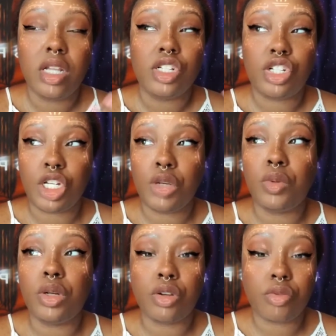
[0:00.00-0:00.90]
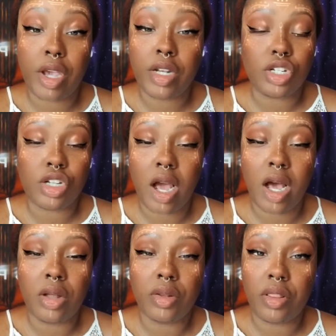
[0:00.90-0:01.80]
she will create a
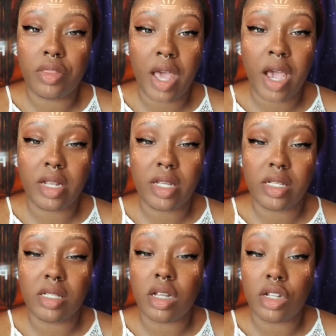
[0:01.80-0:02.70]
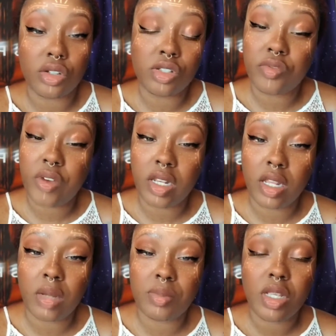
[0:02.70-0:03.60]
child that is
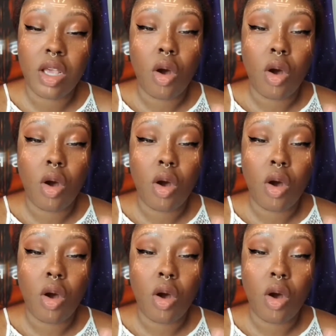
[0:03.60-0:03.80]
underdeveloped